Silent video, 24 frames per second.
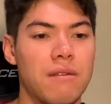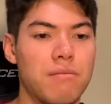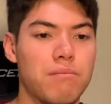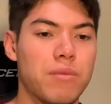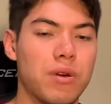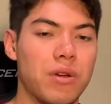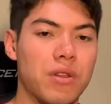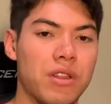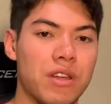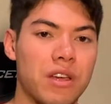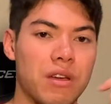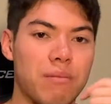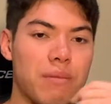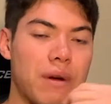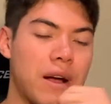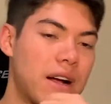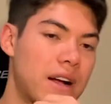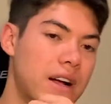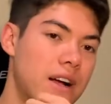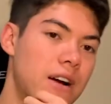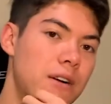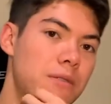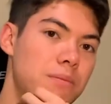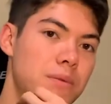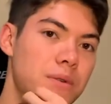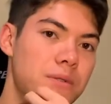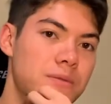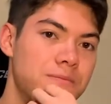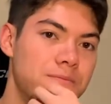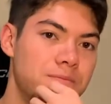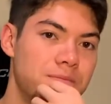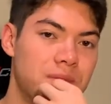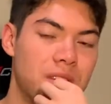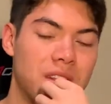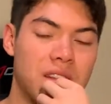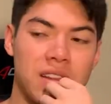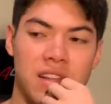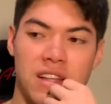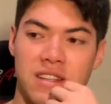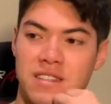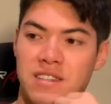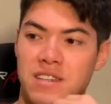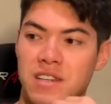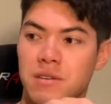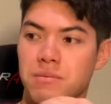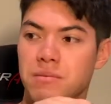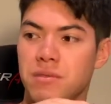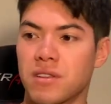building it back up, and that's
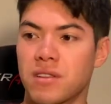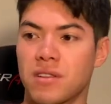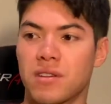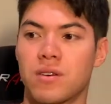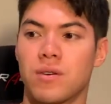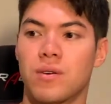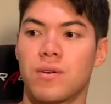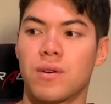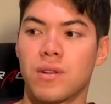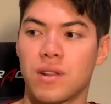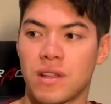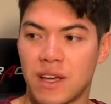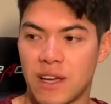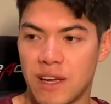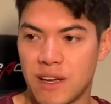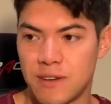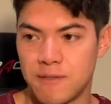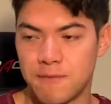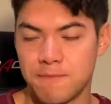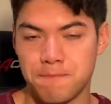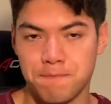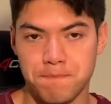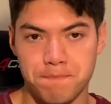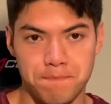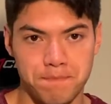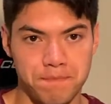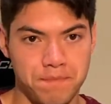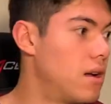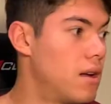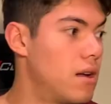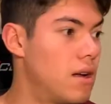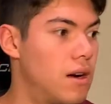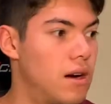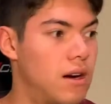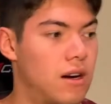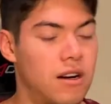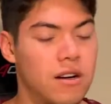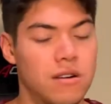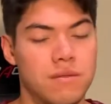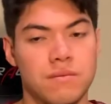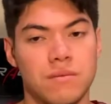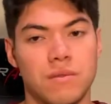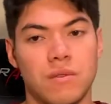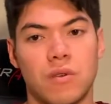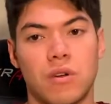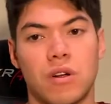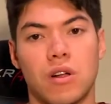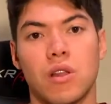going to be the goal again.
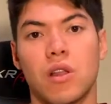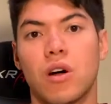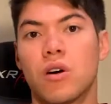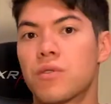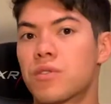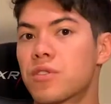Along with